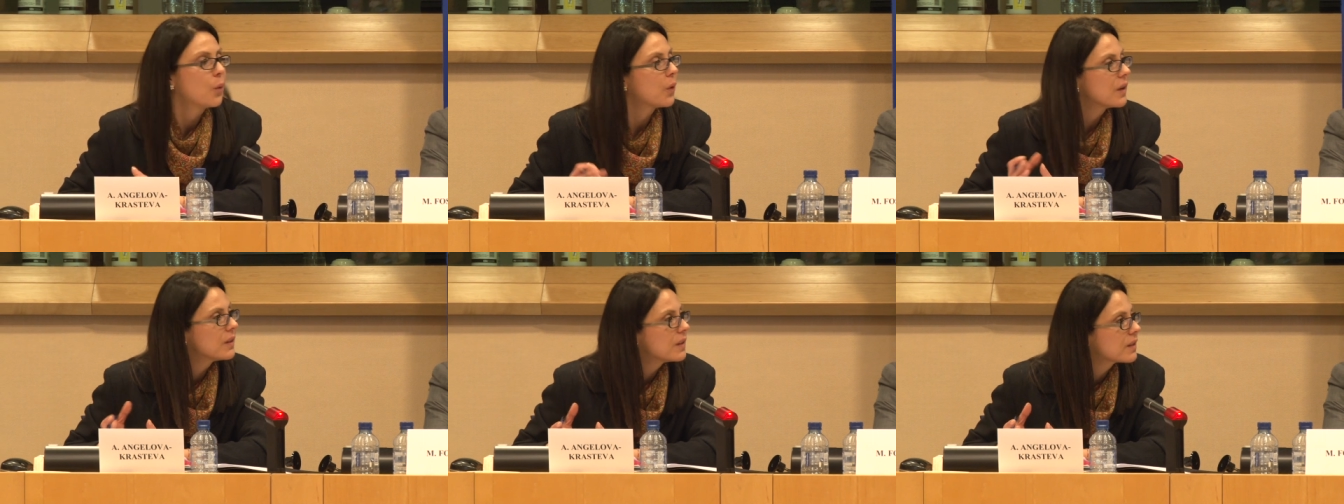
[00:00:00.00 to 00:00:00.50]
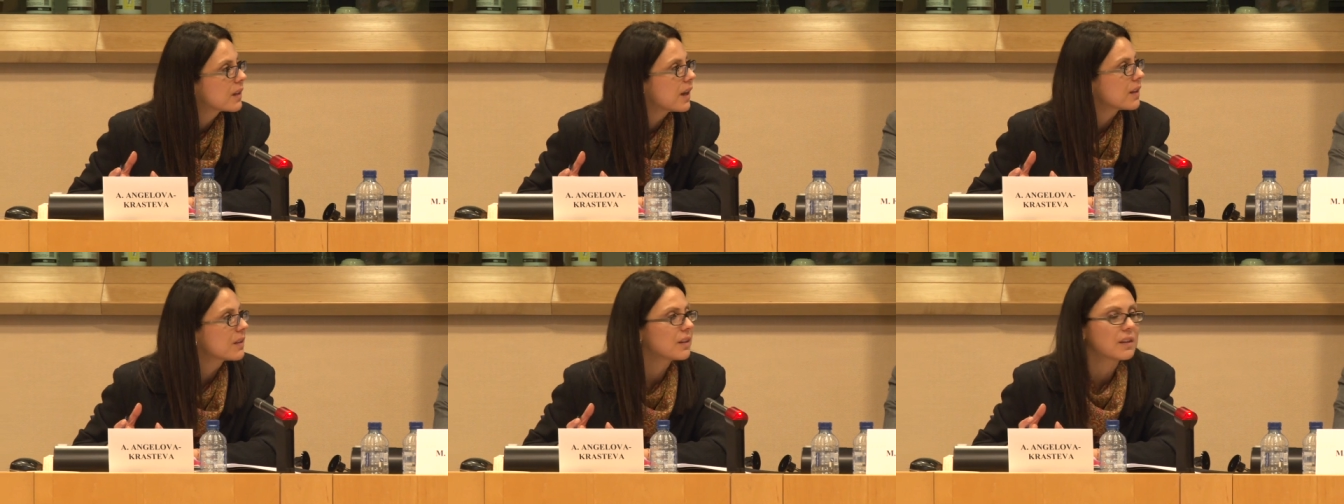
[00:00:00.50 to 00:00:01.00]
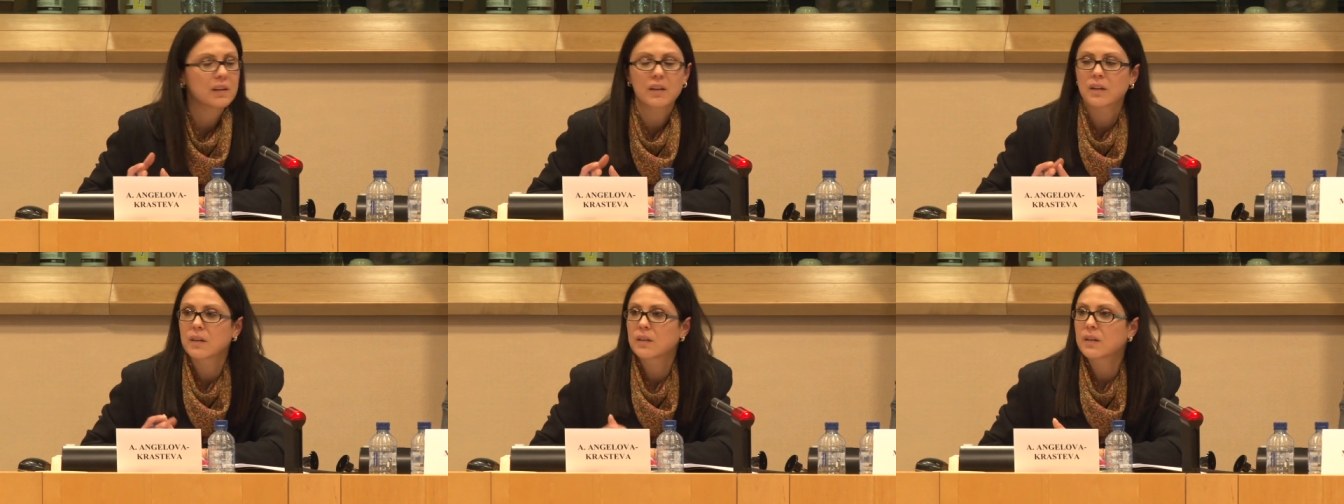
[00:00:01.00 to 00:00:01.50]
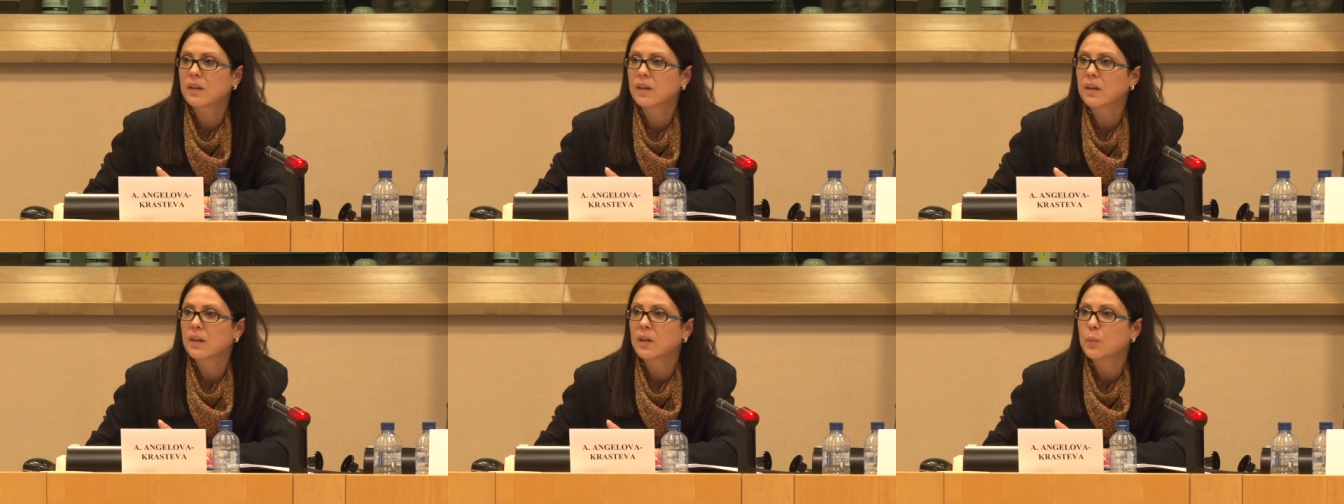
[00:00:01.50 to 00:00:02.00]
We are discussing
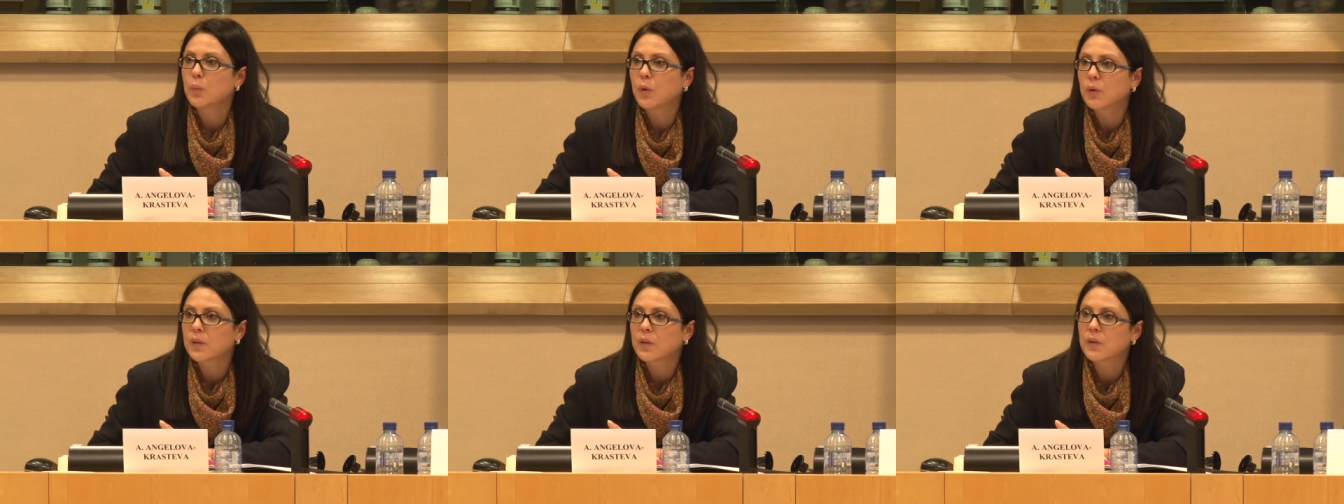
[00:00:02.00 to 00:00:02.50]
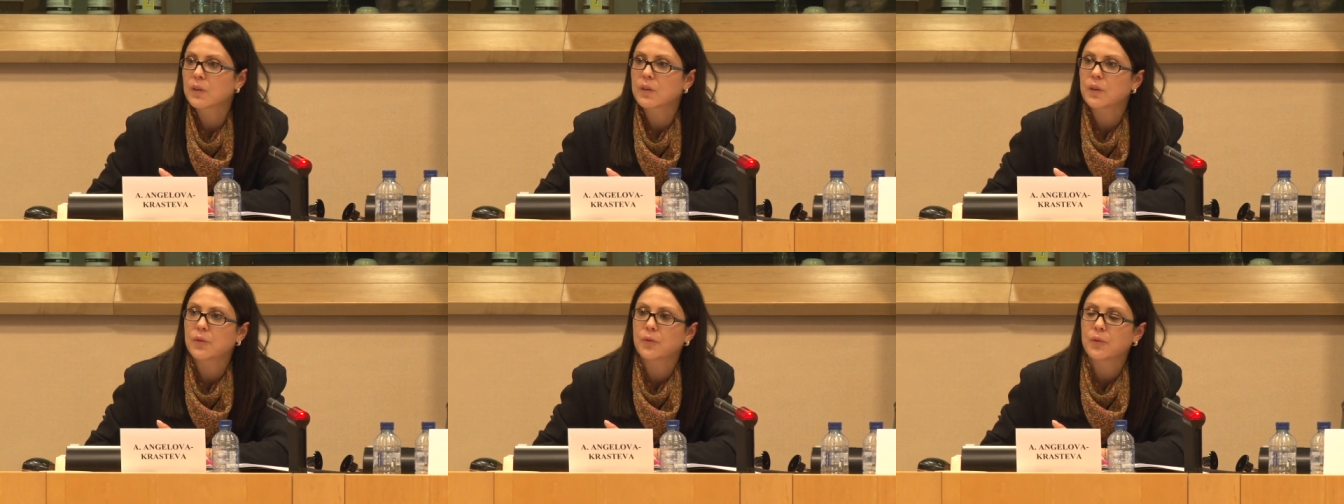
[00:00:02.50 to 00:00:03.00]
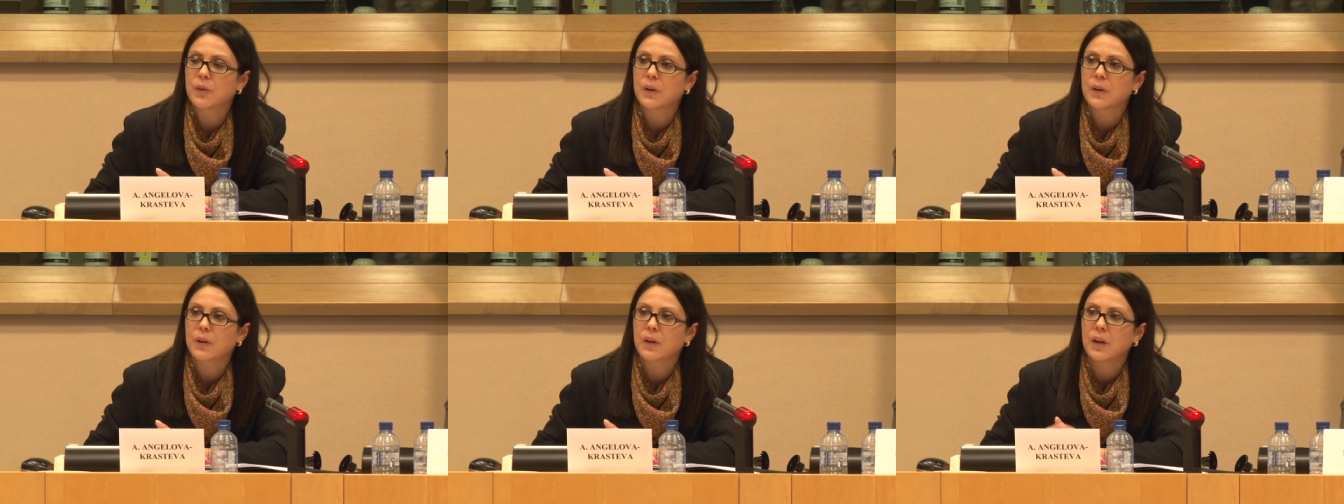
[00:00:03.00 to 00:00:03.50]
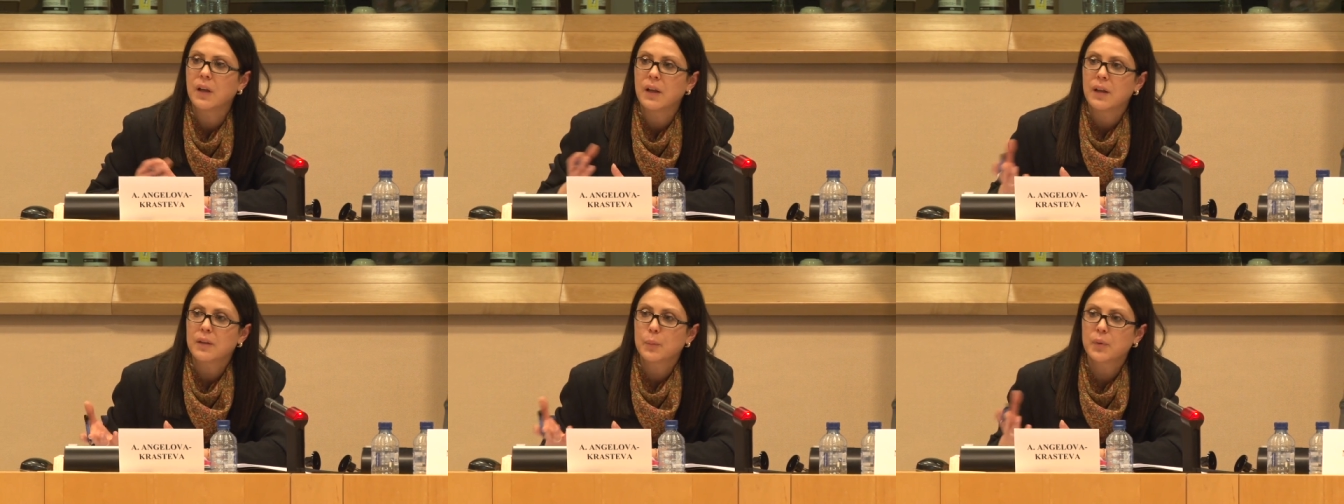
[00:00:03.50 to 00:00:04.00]
the importance of the